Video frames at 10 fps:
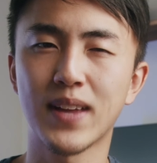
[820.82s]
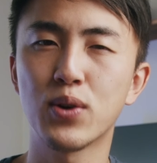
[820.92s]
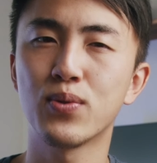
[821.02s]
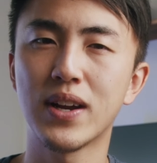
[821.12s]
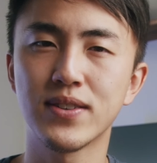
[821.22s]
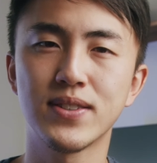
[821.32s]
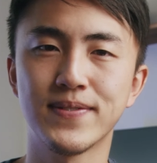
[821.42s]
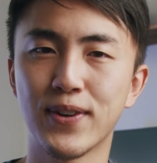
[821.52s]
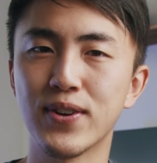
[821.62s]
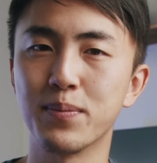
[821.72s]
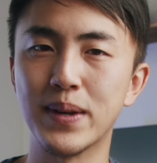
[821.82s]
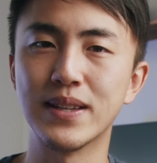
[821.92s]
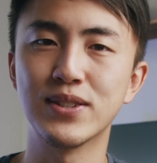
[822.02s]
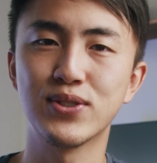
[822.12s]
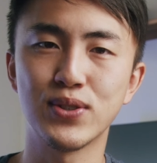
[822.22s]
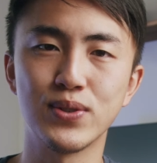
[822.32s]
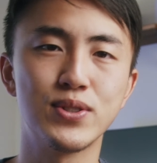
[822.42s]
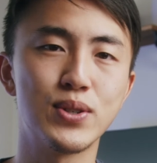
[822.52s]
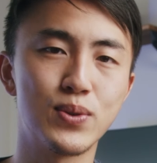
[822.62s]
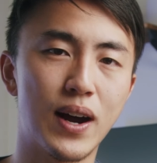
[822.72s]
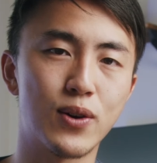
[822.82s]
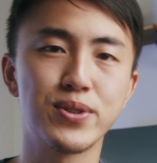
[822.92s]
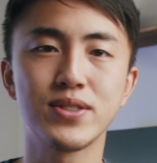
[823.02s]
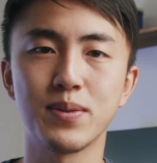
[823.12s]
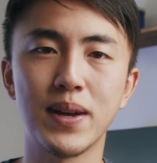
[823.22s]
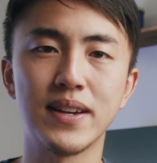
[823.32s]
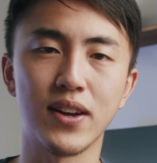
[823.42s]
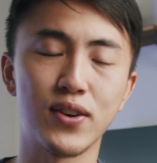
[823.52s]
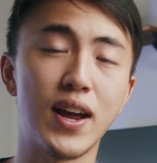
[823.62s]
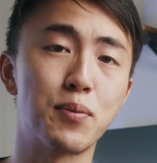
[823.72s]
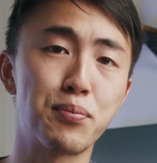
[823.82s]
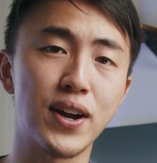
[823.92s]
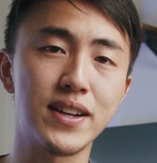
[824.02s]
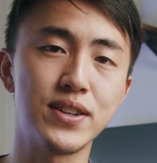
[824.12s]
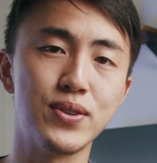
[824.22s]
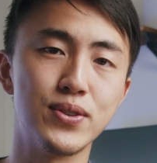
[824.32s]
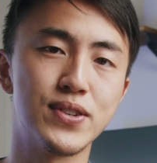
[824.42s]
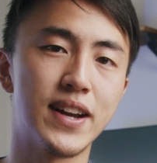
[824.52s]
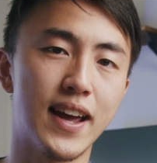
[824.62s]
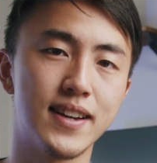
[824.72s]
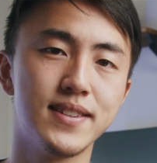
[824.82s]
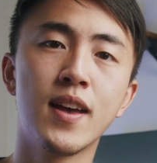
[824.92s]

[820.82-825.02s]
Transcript: 30 minutes to 2 hours depending on how bright you use it at.